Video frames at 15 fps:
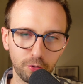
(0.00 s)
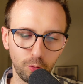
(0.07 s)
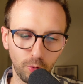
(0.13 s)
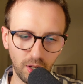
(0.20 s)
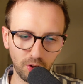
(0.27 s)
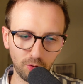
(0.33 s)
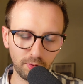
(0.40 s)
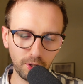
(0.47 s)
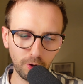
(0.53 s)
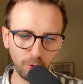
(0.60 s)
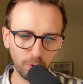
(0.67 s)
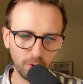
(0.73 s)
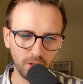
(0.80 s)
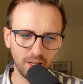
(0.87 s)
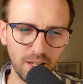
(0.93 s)
today's
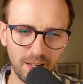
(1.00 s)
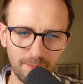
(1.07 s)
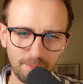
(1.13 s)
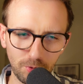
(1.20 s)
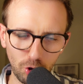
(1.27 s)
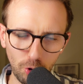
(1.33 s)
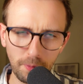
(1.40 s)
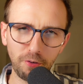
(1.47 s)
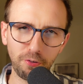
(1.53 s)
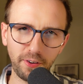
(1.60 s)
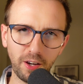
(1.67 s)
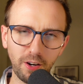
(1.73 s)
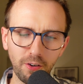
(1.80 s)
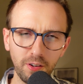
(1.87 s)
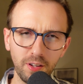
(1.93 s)
video, to be
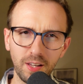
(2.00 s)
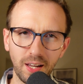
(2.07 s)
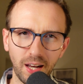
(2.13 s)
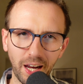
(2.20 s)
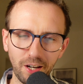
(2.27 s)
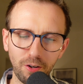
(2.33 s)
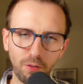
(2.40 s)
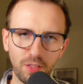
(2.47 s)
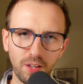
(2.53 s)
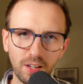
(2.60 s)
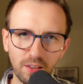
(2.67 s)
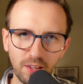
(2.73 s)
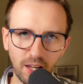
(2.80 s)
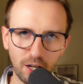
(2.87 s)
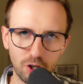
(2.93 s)
fair, I don't
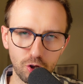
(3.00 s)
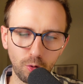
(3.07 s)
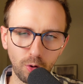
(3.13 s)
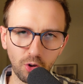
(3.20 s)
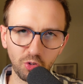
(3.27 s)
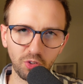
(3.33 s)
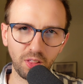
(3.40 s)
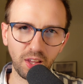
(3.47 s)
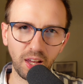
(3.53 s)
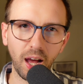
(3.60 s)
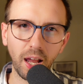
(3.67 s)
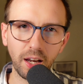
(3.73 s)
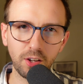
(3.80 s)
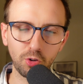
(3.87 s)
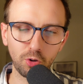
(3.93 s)
think Diageo is the
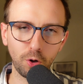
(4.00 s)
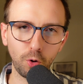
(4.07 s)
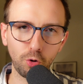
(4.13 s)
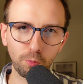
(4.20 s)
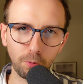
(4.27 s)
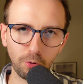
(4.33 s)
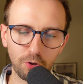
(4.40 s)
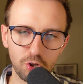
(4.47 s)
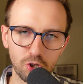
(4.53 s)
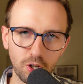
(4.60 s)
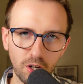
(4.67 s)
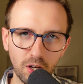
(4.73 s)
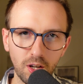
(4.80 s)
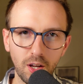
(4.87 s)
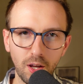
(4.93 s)
undisclosed
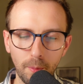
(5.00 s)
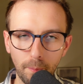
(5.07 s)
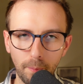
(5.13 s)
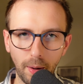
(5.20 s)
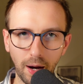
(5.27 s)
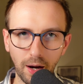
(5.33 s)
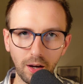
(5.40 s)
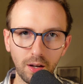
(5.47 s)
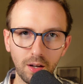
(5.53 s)
position by